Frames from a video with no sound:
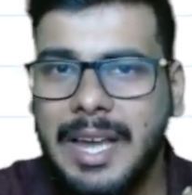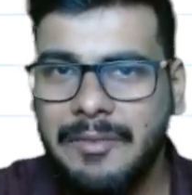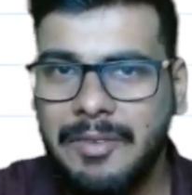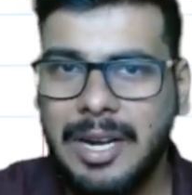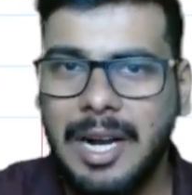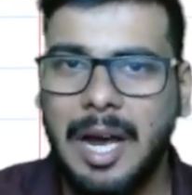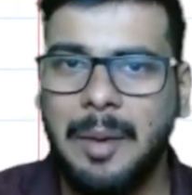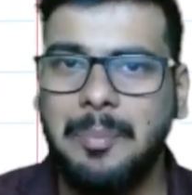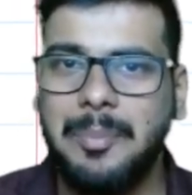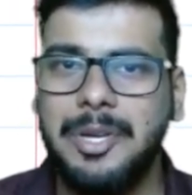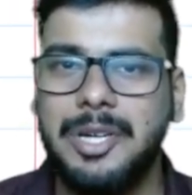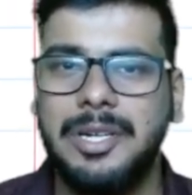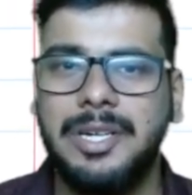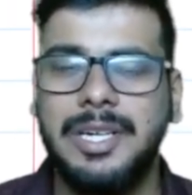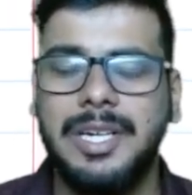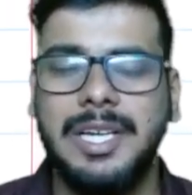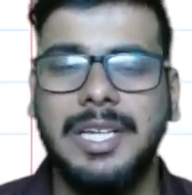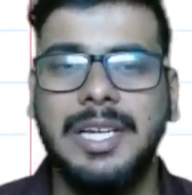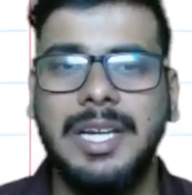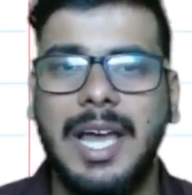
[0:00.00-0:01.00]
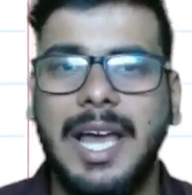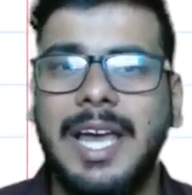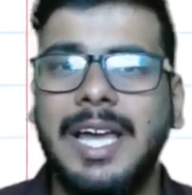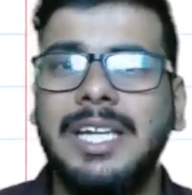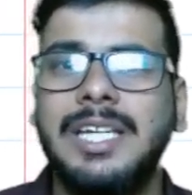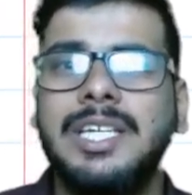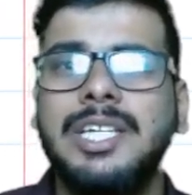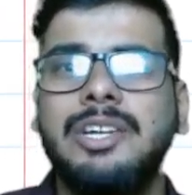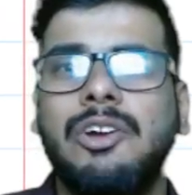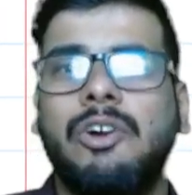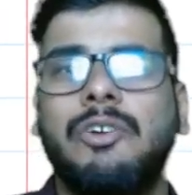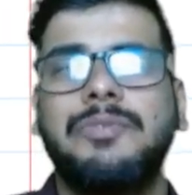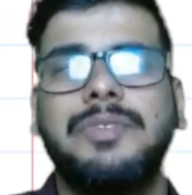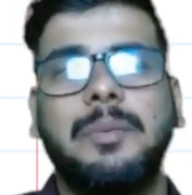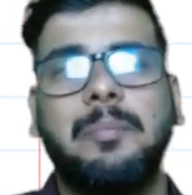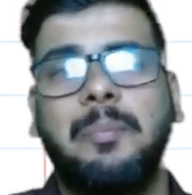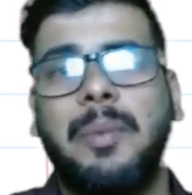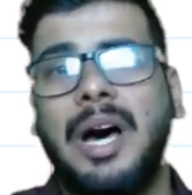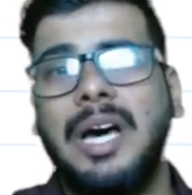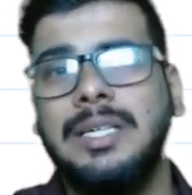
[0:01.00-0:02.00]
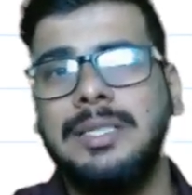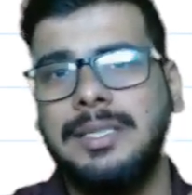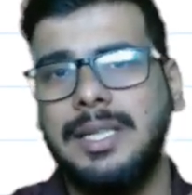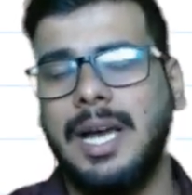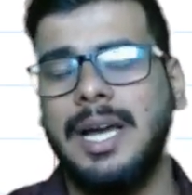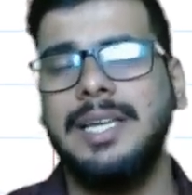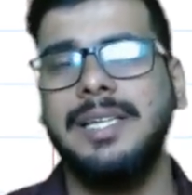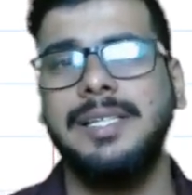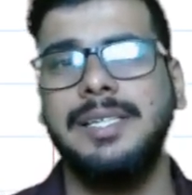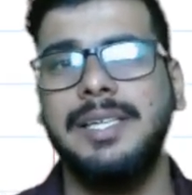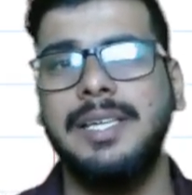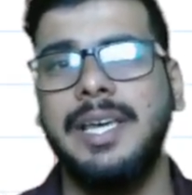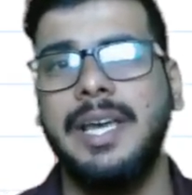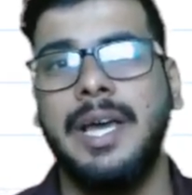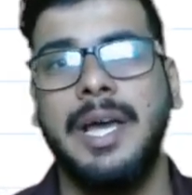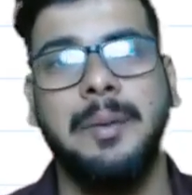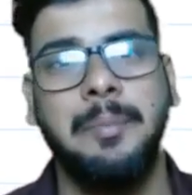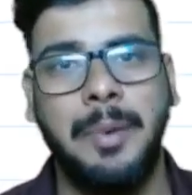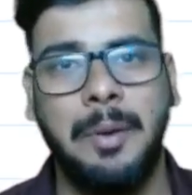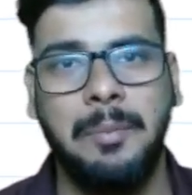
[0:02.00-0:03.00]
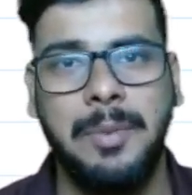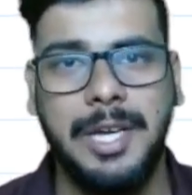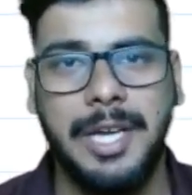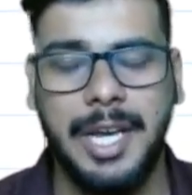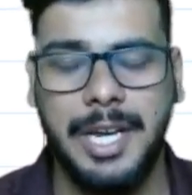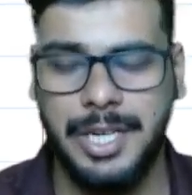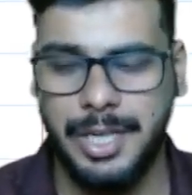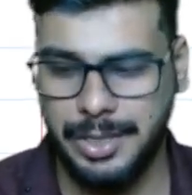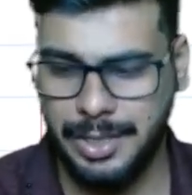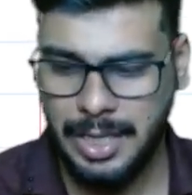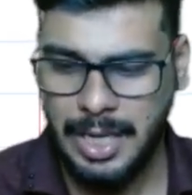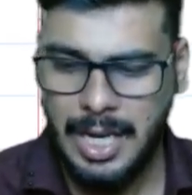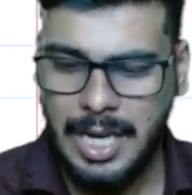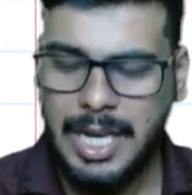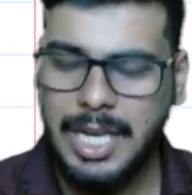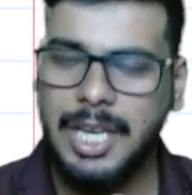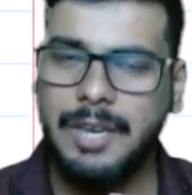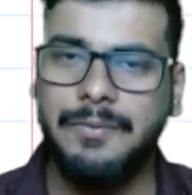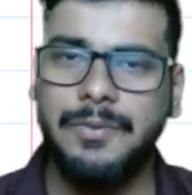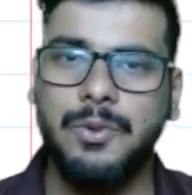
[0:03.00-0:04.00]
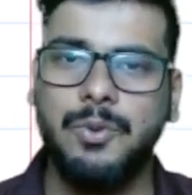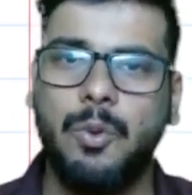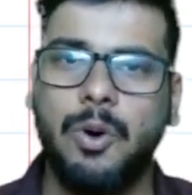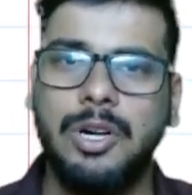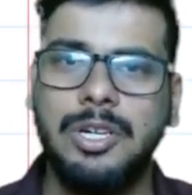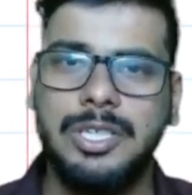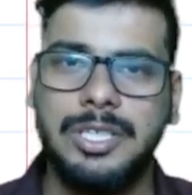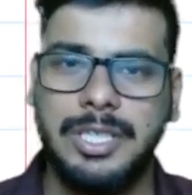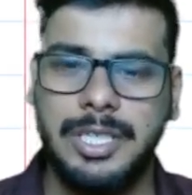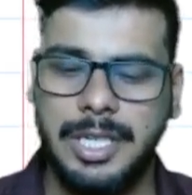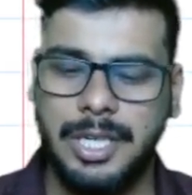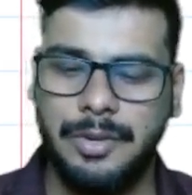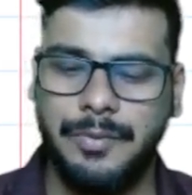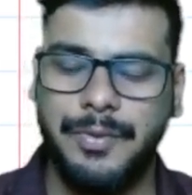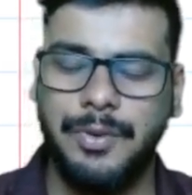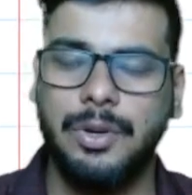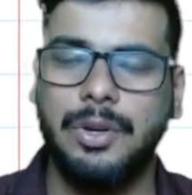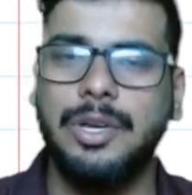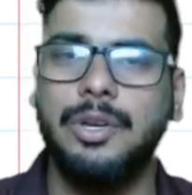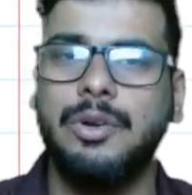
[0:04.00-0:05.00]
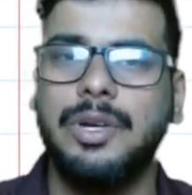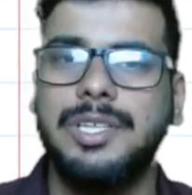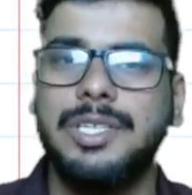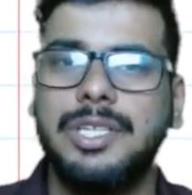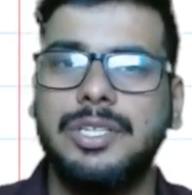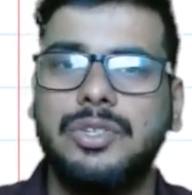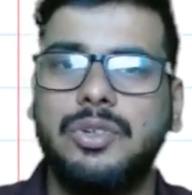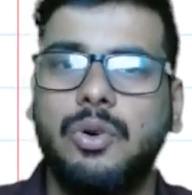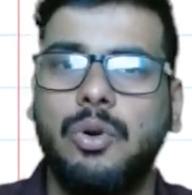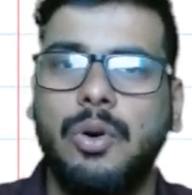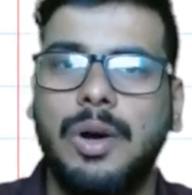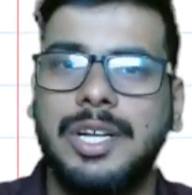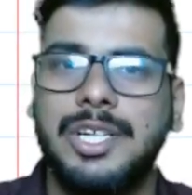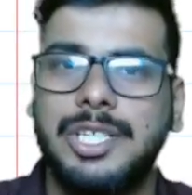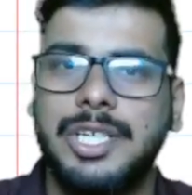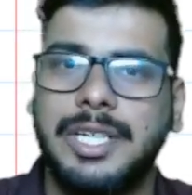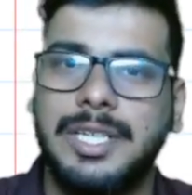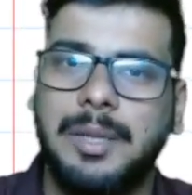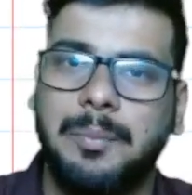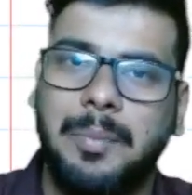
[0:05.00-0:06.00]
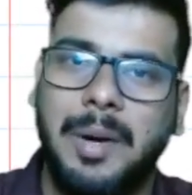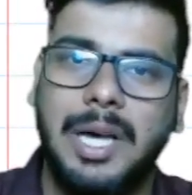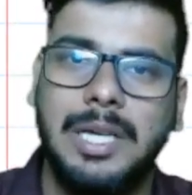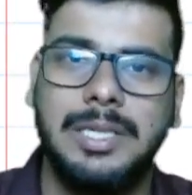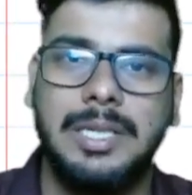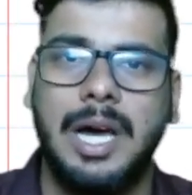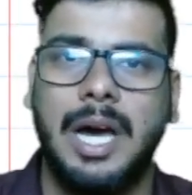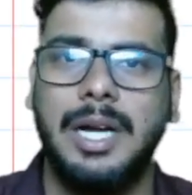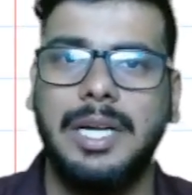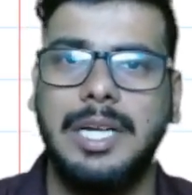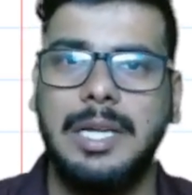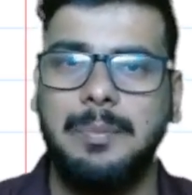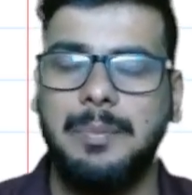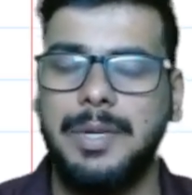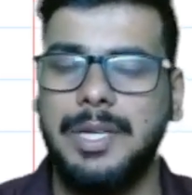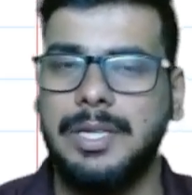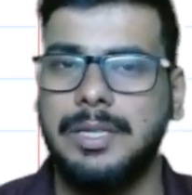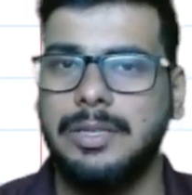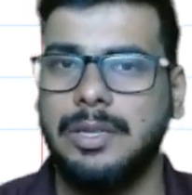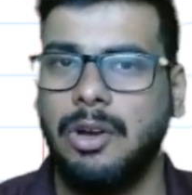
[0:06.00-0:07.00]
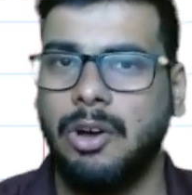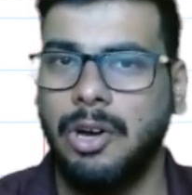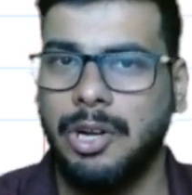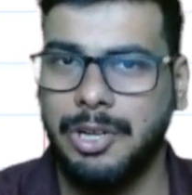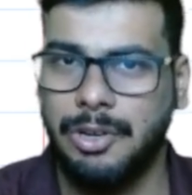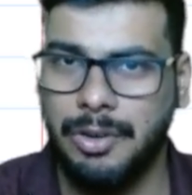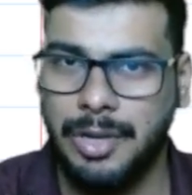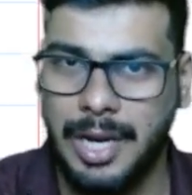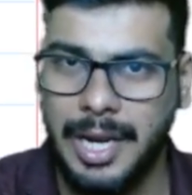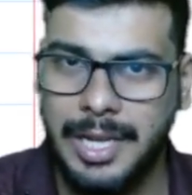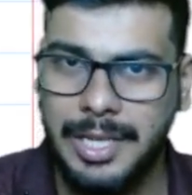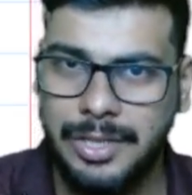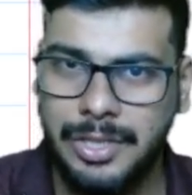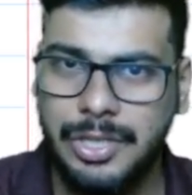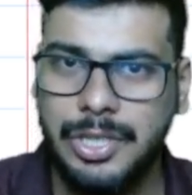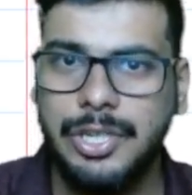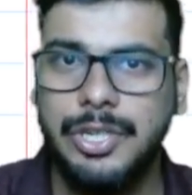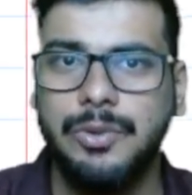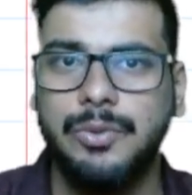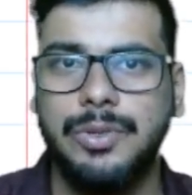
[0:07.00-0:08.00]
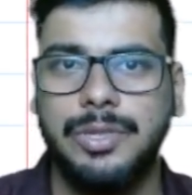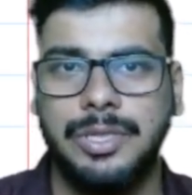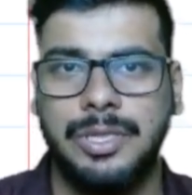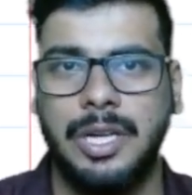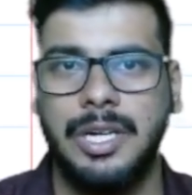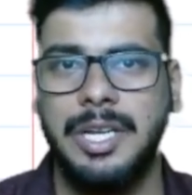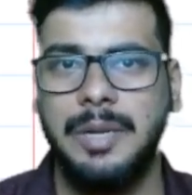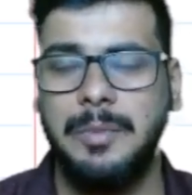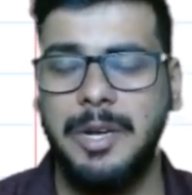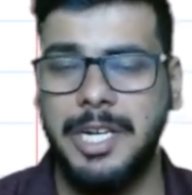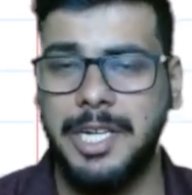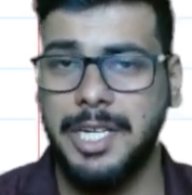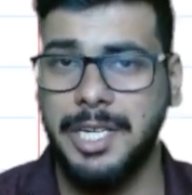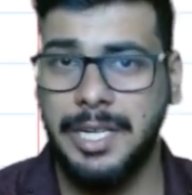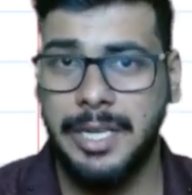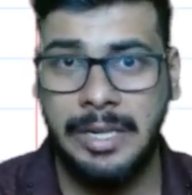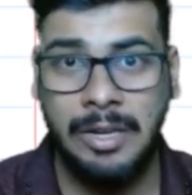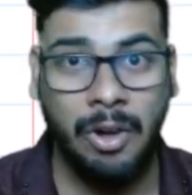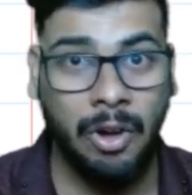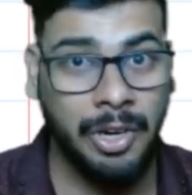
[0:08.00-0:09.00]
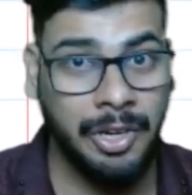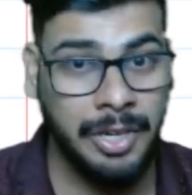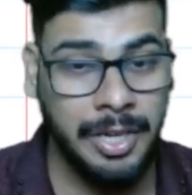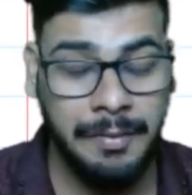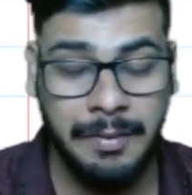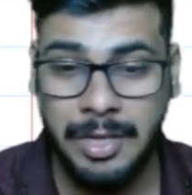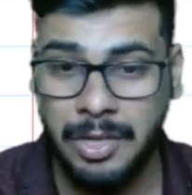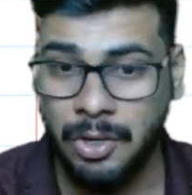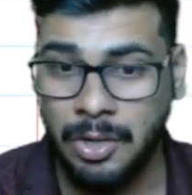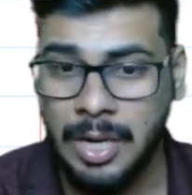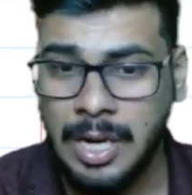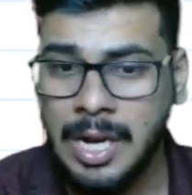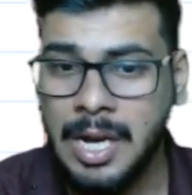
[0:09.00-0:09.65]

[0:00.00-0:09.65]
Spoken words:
appeared in any of the past ICAI publications. If you want to see, if you can just go and check the past RTPs or your institute study material or even your